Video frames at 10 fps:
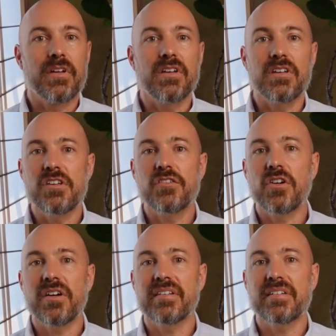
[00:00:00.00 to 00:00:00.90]
You've
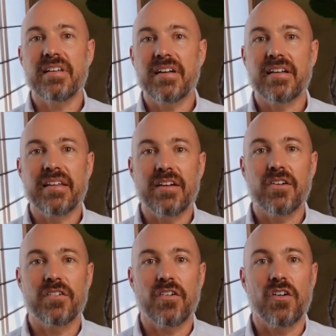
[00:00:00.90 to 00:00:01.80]
got to steer
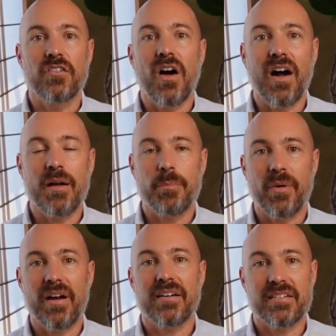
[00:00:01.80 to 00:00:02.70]
clear of overhyped
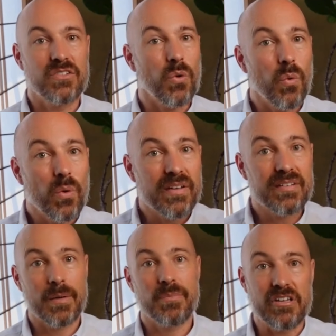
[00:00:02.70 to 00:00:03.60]
products. There's always
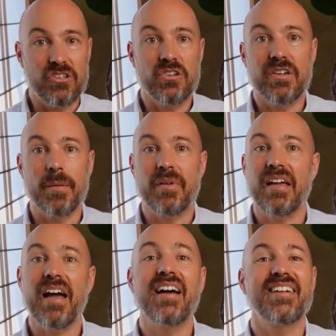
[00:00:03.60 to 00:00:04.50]
something new coming
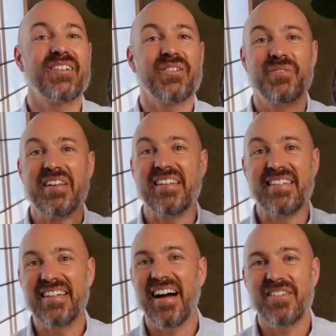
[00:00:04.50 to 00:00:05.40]
out, and it'll be the
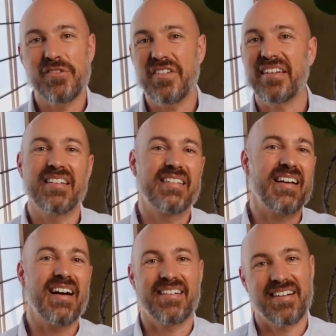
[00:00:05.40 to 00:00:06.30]
gut fix,
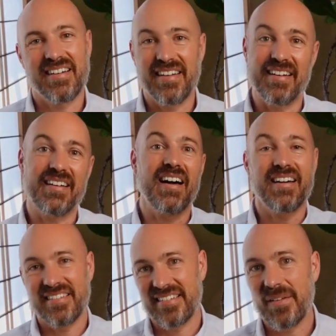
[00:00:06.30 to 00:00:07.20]
gut clear, gut
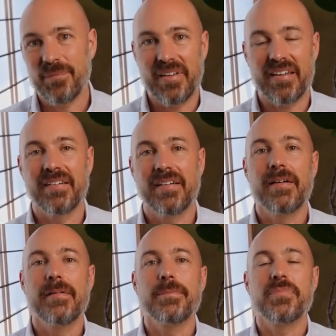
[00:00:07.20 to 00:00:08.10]
something.
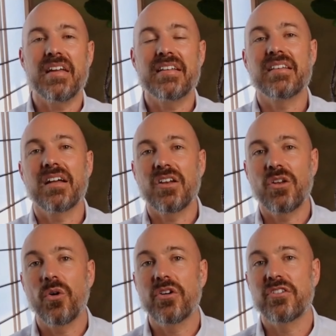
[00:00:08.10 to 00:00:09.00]
It's a
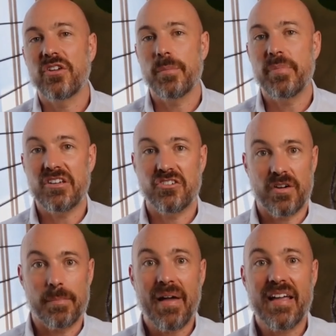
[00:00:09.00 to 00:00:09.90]
longer term picture.
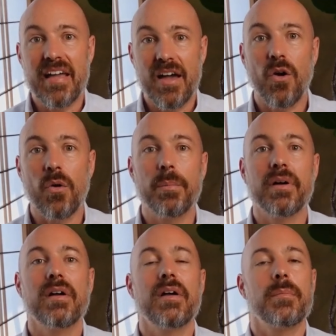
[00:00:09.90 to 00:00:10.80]
It may help,
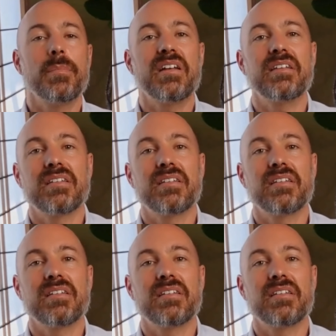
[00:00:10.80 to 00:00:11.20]
but it's